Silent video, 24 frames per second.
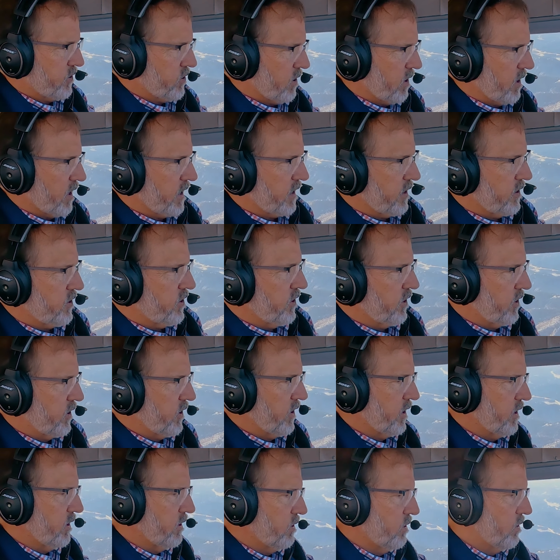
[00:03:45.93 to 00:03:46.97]
Trying to
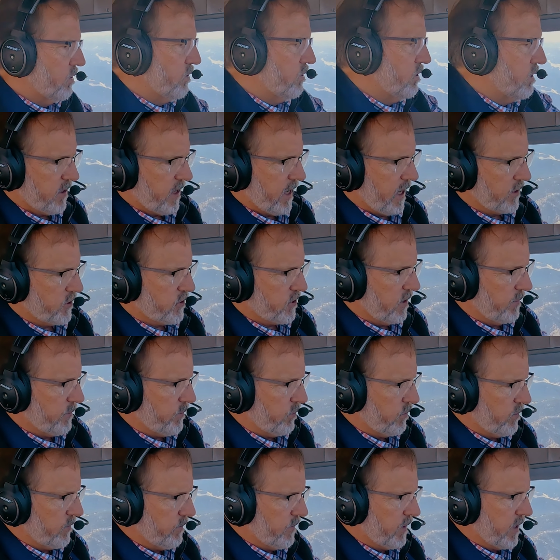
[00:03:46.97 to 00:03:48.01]
go catch up
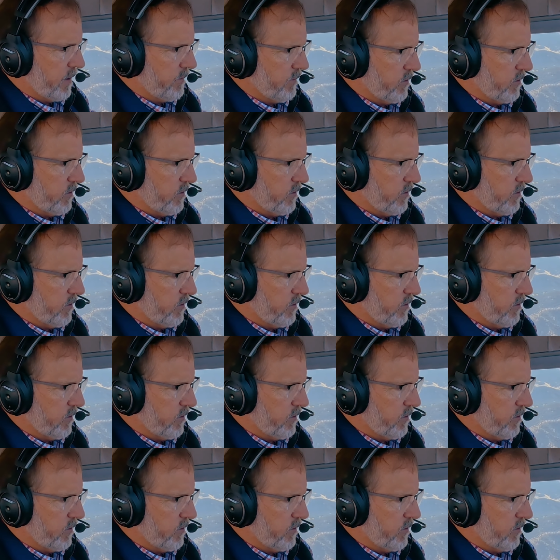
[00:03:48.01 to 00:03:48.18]
with my